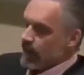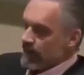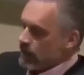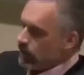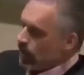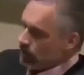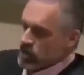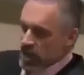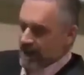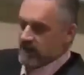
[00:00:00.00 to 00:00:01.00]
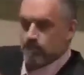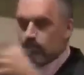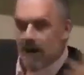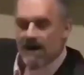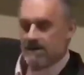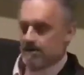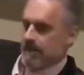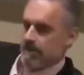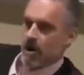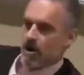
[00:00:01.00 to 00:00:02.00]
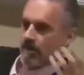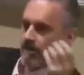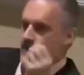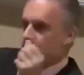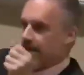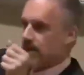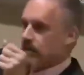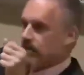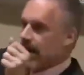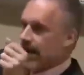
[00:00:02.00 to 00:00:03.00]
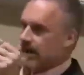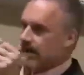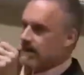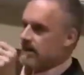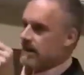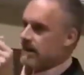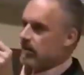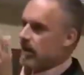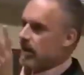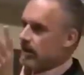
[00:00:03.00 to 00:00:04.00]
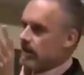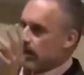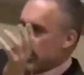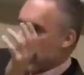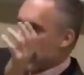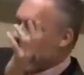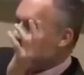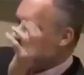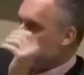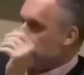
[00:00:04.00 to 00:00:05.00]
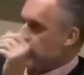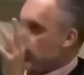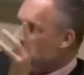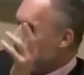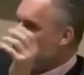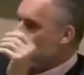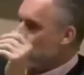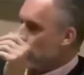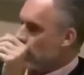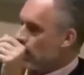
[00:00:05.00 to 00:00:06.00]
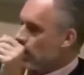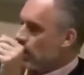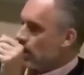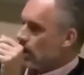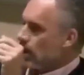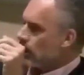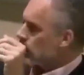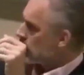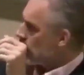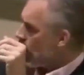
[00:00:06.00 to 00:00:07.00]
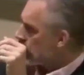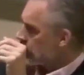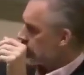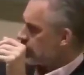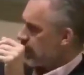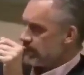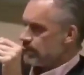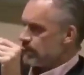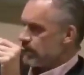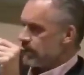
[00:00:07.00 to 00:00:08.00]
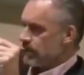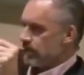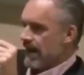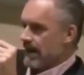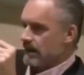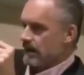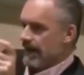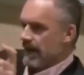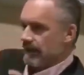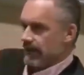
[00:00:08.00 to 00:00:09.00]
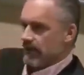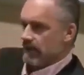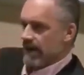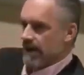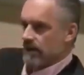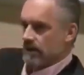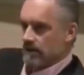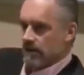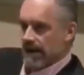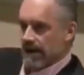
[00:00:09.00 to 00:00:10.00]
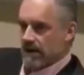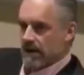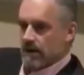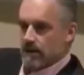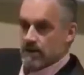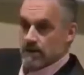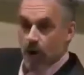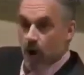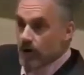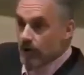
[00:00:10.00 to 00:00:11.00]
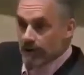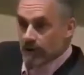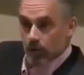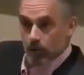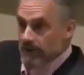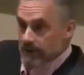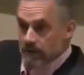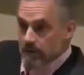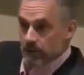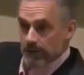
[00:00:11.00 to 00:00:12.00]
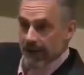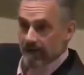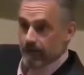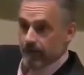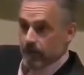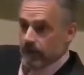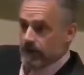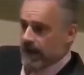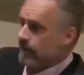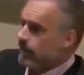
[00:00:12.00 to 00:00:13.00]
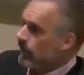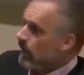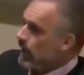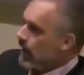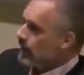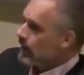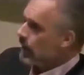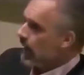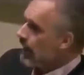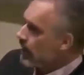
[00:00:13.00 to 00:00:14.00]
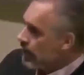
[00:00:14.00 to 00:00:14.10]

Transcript: anyone who objects must be part of the radical right. It's like, well, actually, no. There's lots of space between the radical left and the radical right. There's the moderate, reasonable left, for example, and